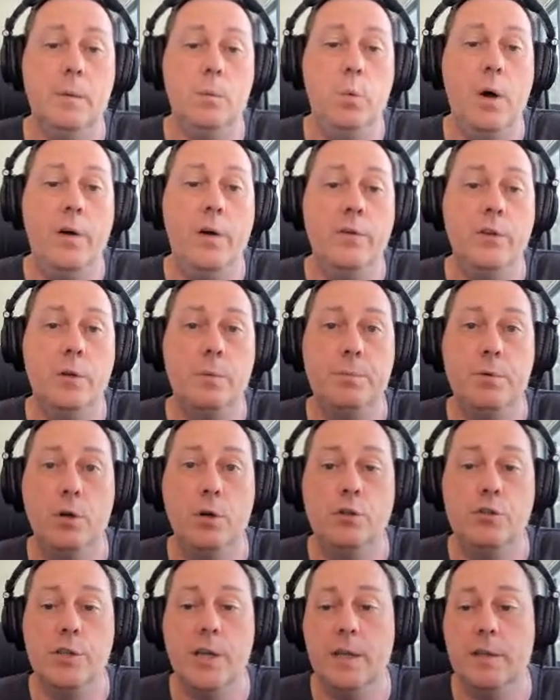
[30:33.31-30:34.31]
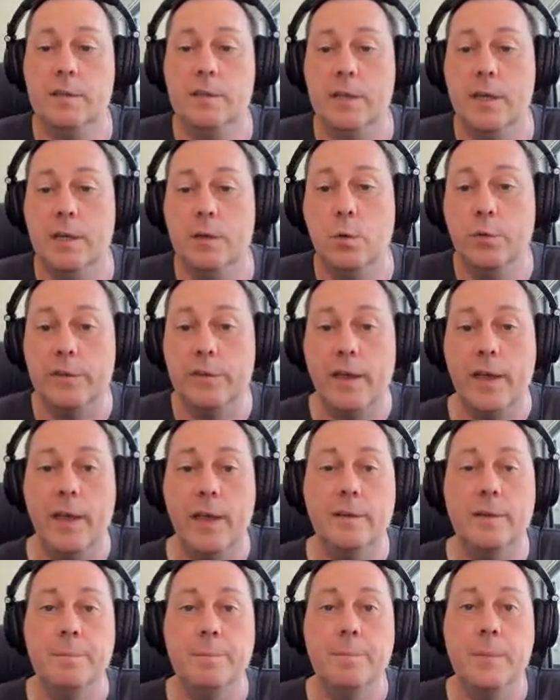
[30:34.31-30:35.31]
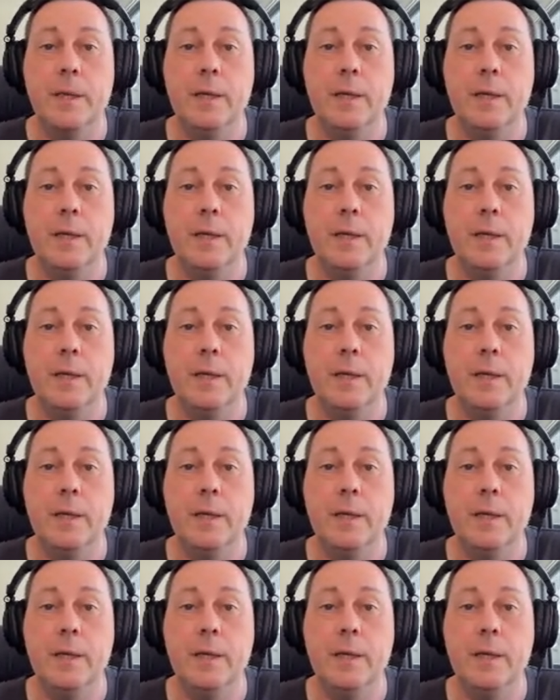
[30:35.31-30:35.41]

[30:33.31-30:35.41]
while your project goes ahead,